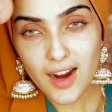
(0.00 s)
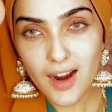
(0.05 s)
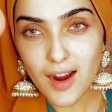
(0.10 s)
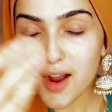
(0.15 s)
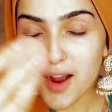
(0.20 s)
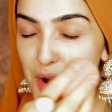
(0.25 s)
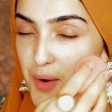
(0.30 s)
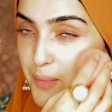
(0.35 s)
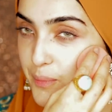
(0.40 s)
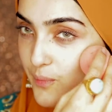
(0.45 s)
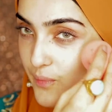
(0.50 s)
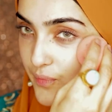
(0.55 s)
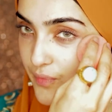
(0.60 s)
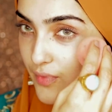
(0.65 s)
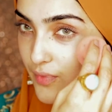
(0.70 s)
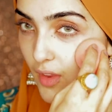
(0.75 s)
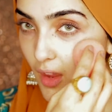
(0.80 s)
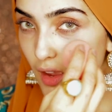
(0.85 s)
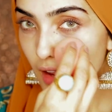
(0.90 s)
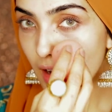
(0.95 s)

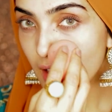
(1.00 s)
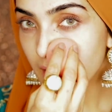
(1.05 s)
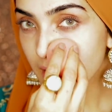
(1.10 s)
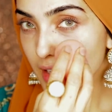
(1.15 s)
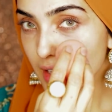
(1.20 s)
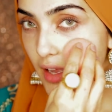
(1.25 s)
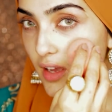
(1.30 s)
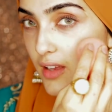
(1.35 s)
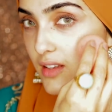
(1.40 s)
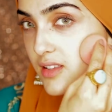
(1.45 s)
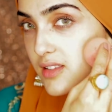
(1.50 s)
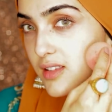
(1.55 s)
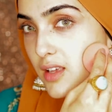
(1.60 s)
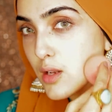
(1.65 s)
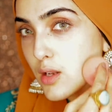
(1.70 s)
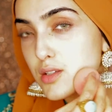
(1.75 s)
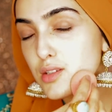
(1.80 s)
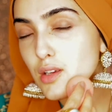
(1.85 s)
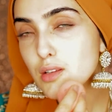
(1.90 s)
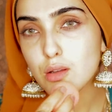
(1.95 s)
I had
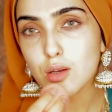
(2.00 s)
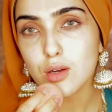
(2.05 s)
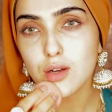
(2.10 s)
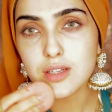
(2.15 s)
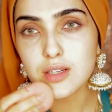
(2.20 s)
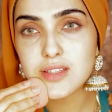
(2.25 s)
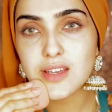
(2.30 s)
such a long